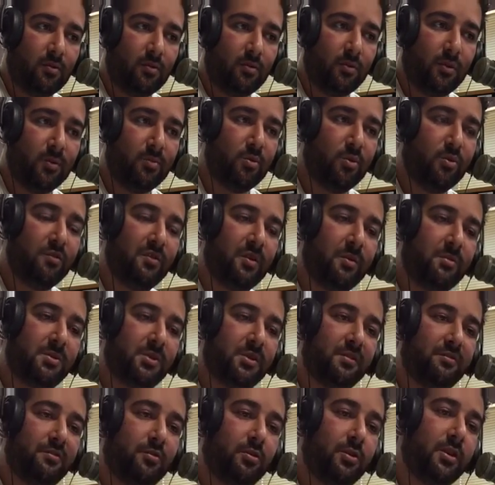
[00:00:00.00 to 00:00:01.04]
we move up
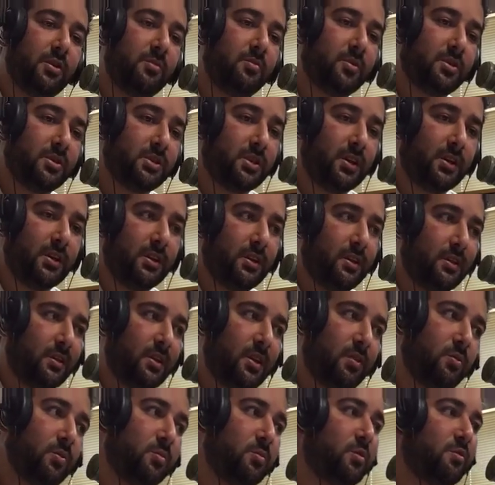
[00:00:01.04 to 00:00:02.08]
to 40%,
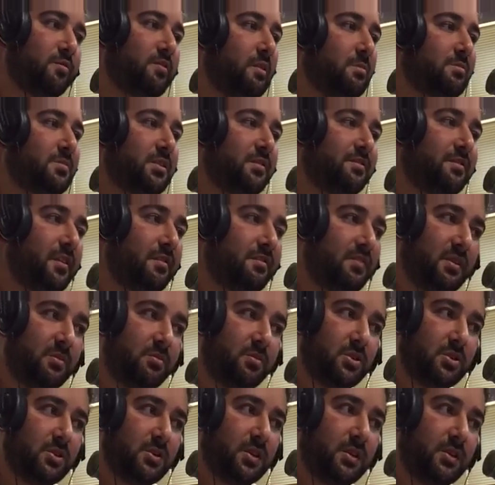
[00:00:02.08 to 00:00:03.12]
then we move up to
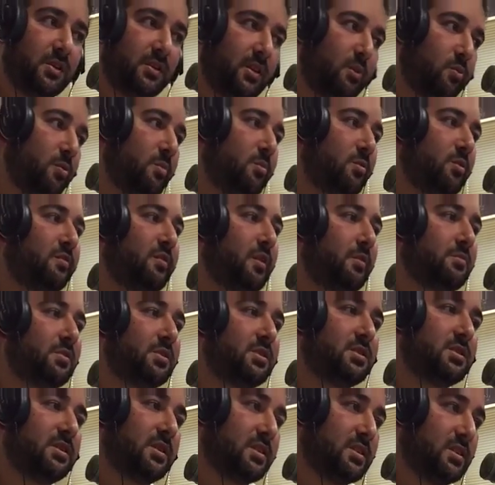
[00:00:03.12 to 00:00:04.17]
50%, then we move up to
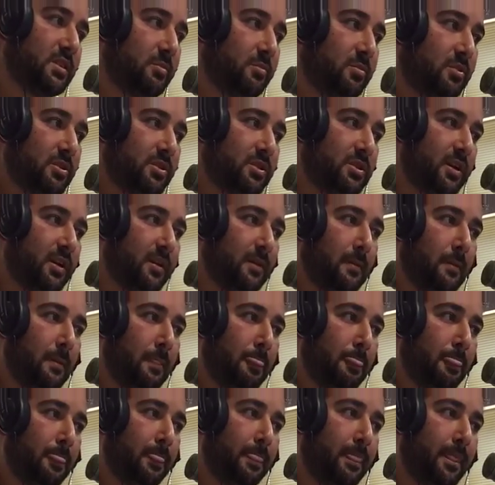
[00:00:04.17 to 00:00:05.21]
60%,
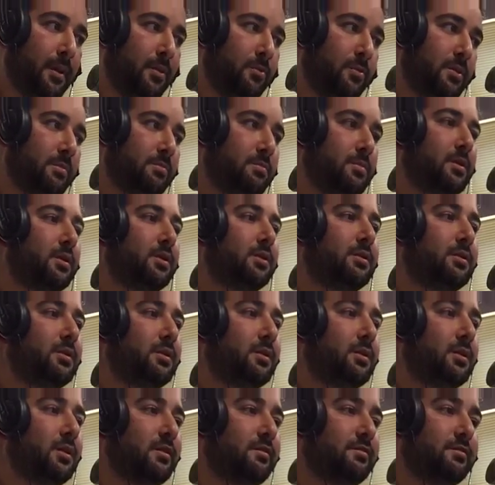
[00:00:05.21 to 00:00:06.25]
then we build
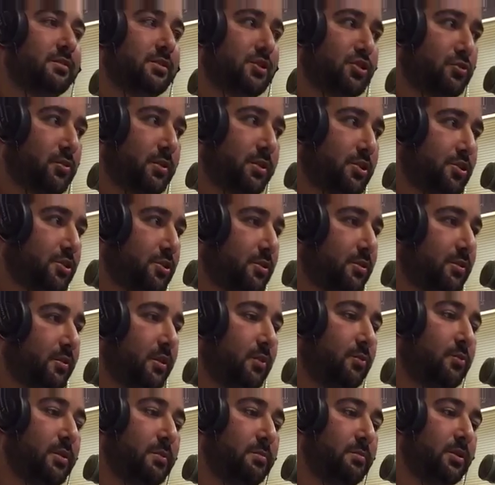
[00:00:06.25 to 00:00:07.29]
infrastructure,
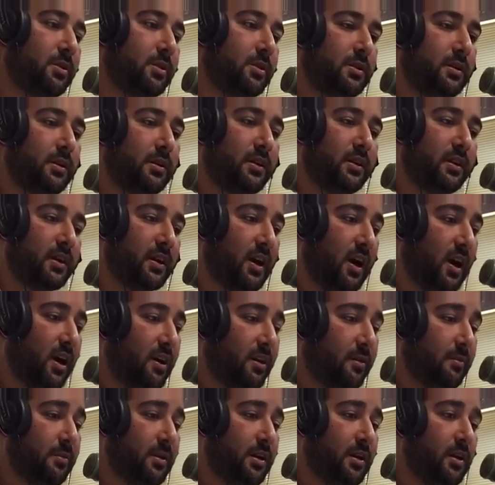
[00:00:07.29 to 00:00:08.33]
then we build an
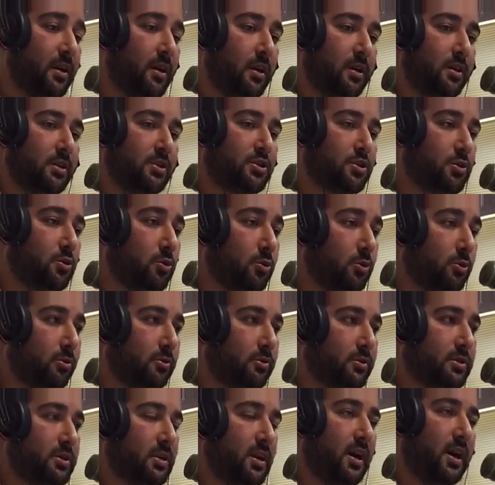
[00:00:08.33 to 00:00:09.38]
economy,
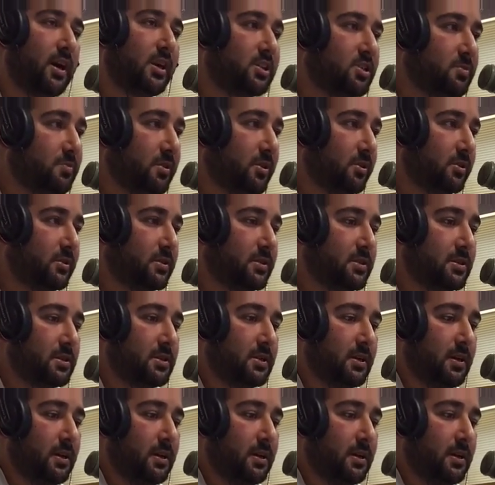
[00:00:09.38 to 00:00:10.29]
schools, hospitals.